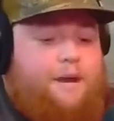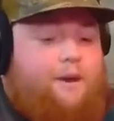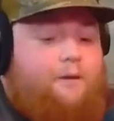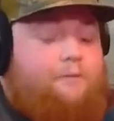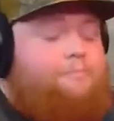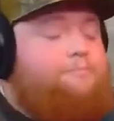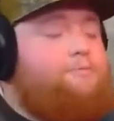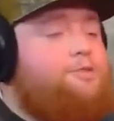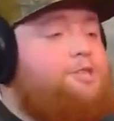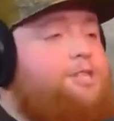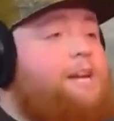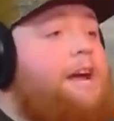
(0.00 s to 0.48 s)

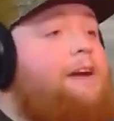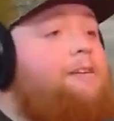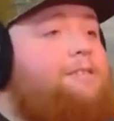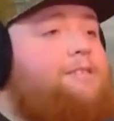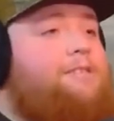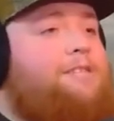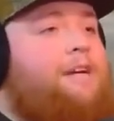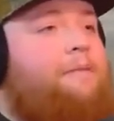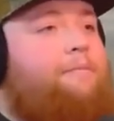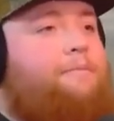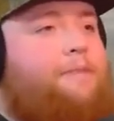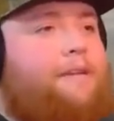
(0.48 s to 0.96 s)
share
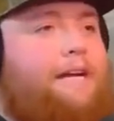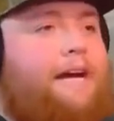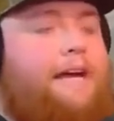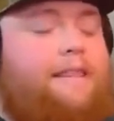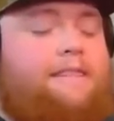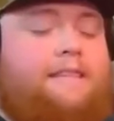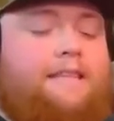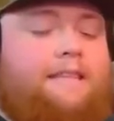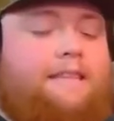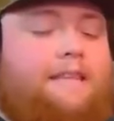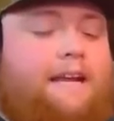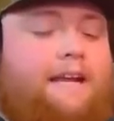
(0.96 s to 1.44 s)
something. I
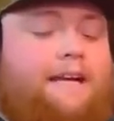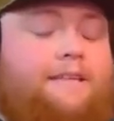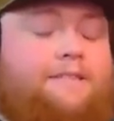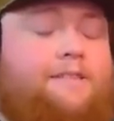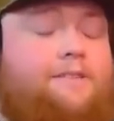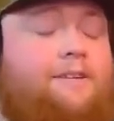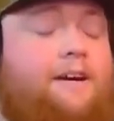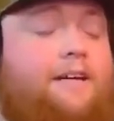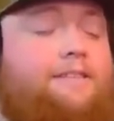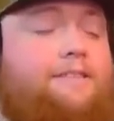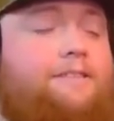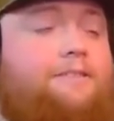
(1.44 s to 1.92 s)
think that has
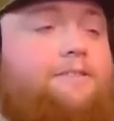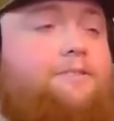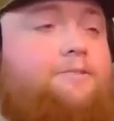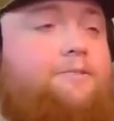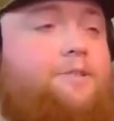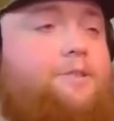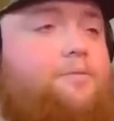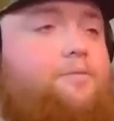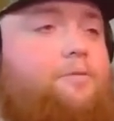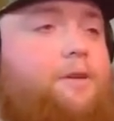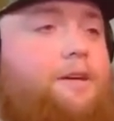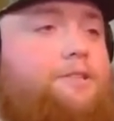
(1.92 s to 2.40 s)
a lot to do
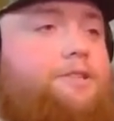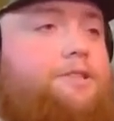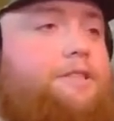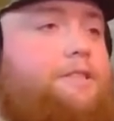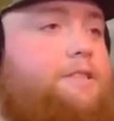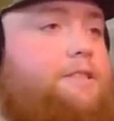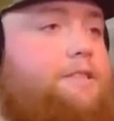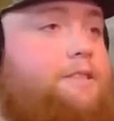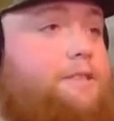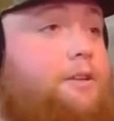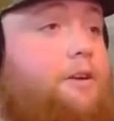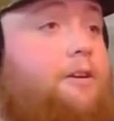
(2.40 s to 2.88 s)
with what
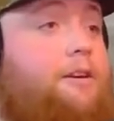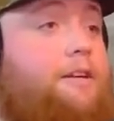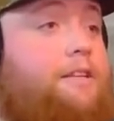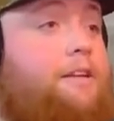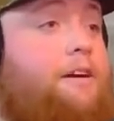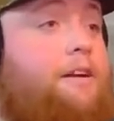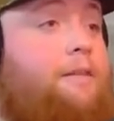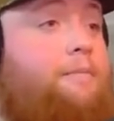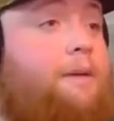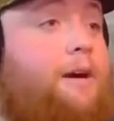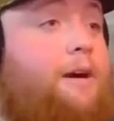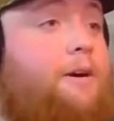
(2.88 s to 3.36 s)
Jesus has already
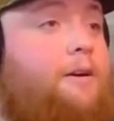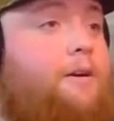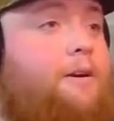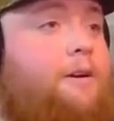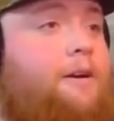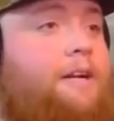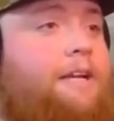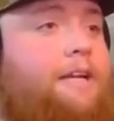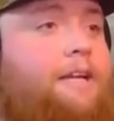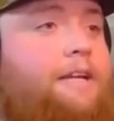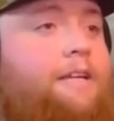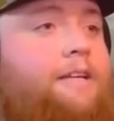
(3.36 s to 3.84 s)
done in my
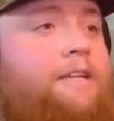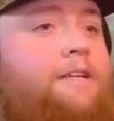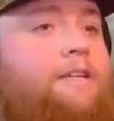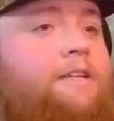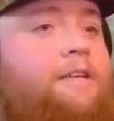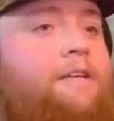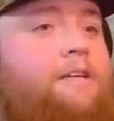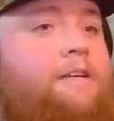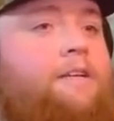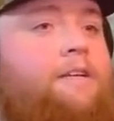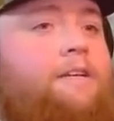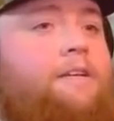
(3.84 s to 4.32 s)
heart, and
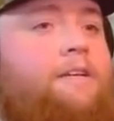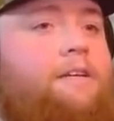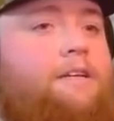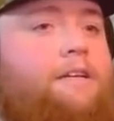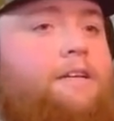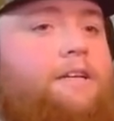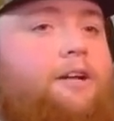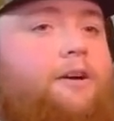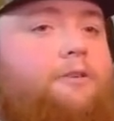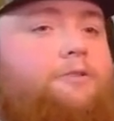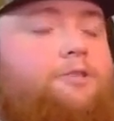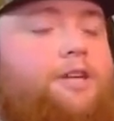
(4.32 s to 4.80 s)

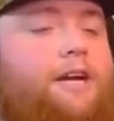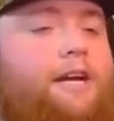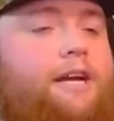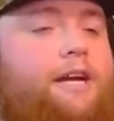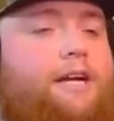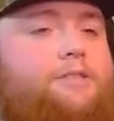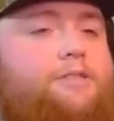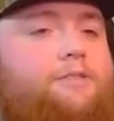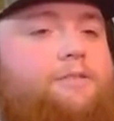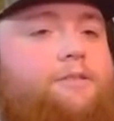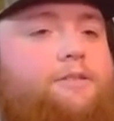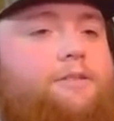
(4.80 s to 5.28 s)

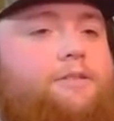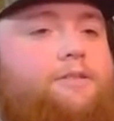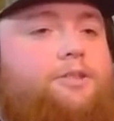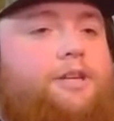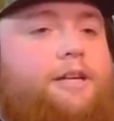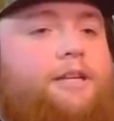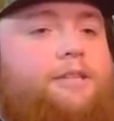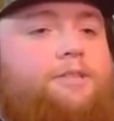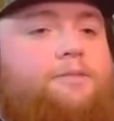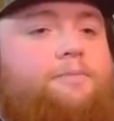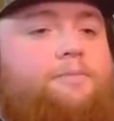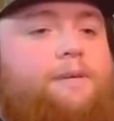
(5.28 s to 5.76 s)

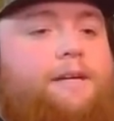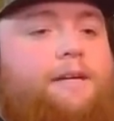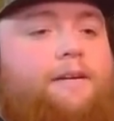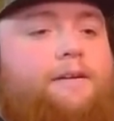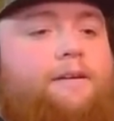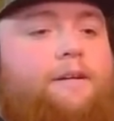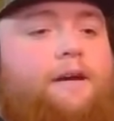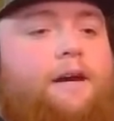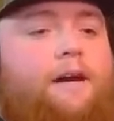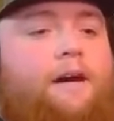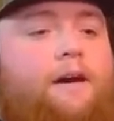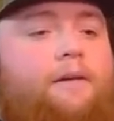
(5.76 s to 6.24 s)
changed
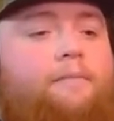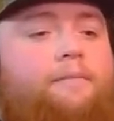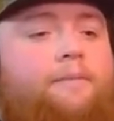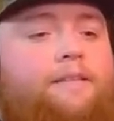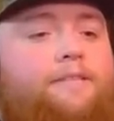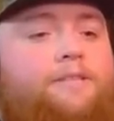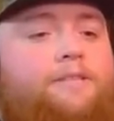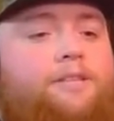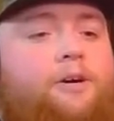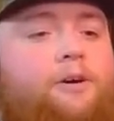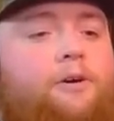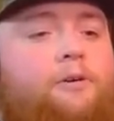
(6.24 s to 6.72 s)
me.
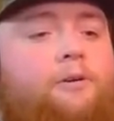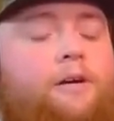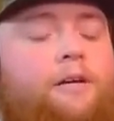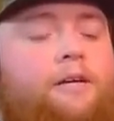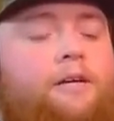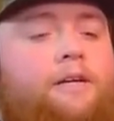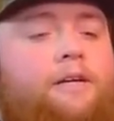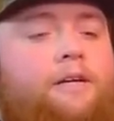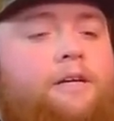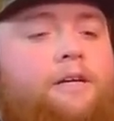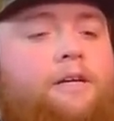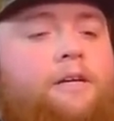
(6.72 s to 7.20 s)
And so
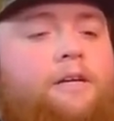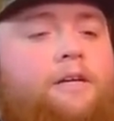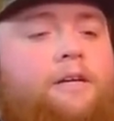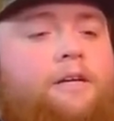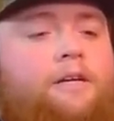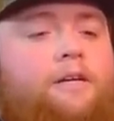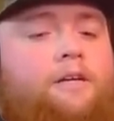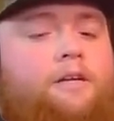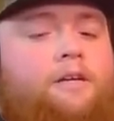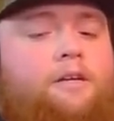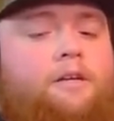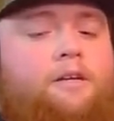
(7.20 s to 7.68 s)

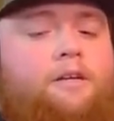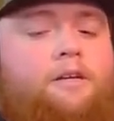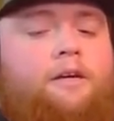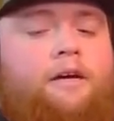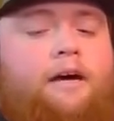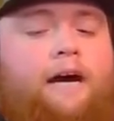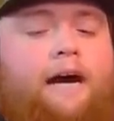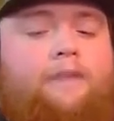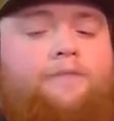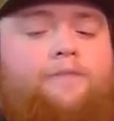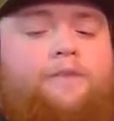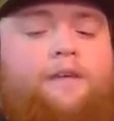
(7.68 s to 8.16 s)

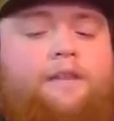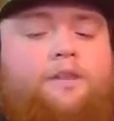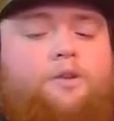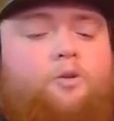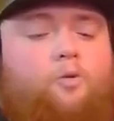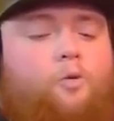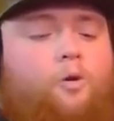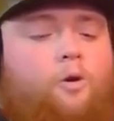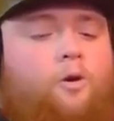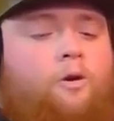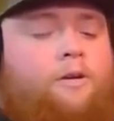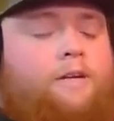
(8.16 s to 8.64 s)
I think the
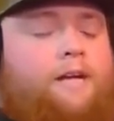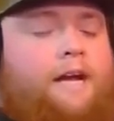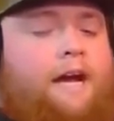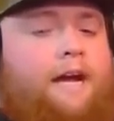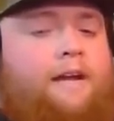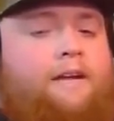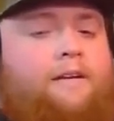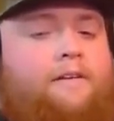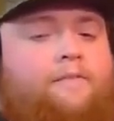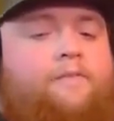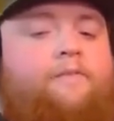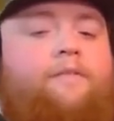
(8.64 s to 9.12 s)
world
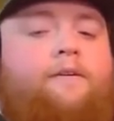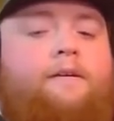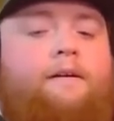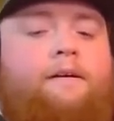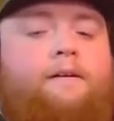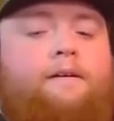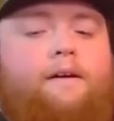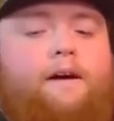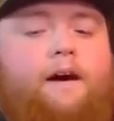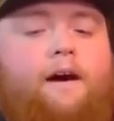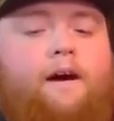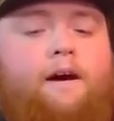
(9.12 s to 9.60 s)
kind
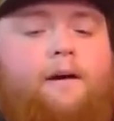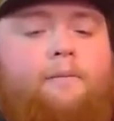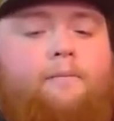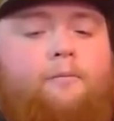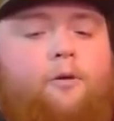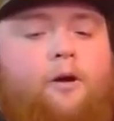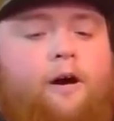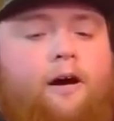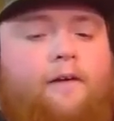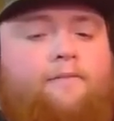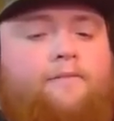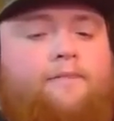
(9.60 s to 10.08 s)
of
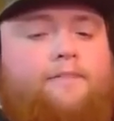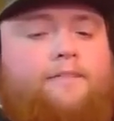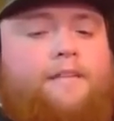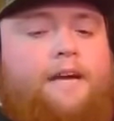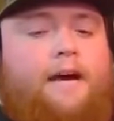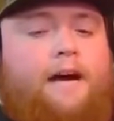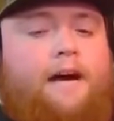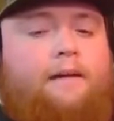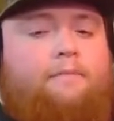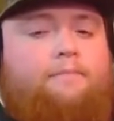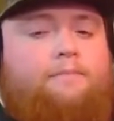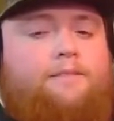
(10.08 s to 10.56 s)
will
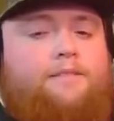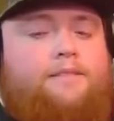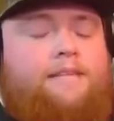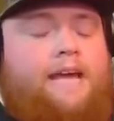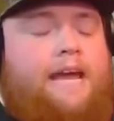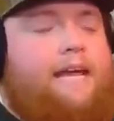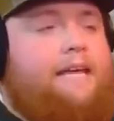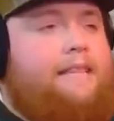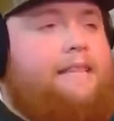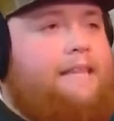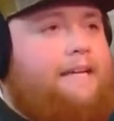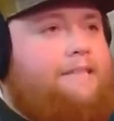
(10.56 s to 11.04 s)
oftentimes
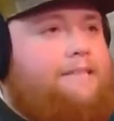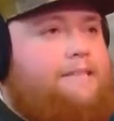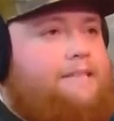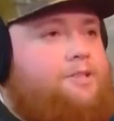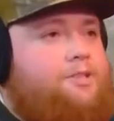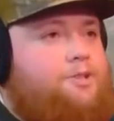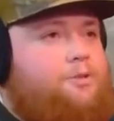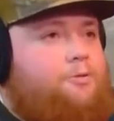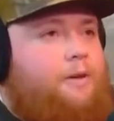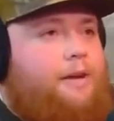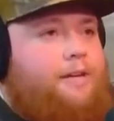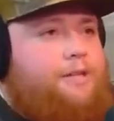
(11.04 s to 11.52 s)
take that
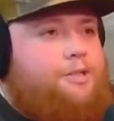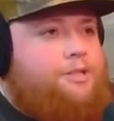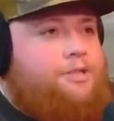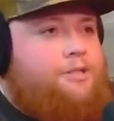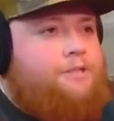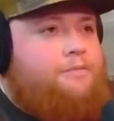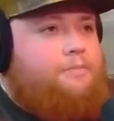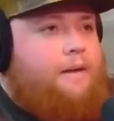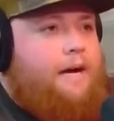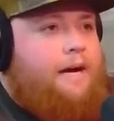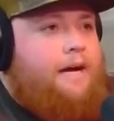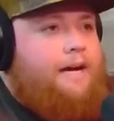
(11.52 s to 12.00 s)

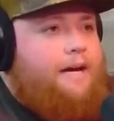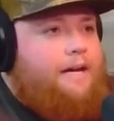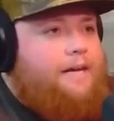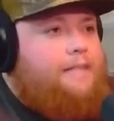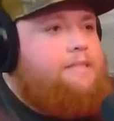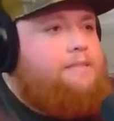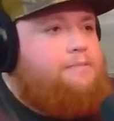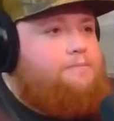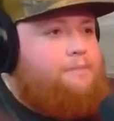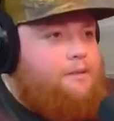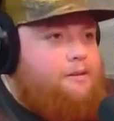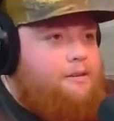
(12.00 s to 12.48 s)
situation, my
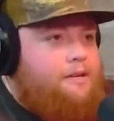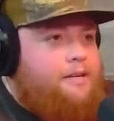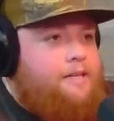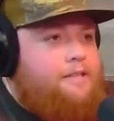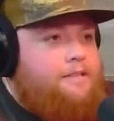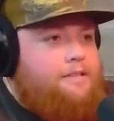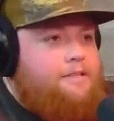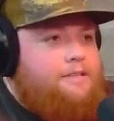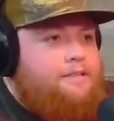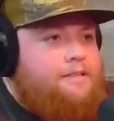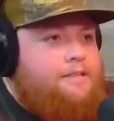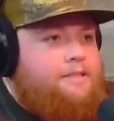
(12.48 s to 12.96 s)

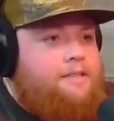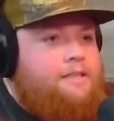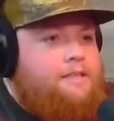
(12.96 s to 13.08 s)
experience,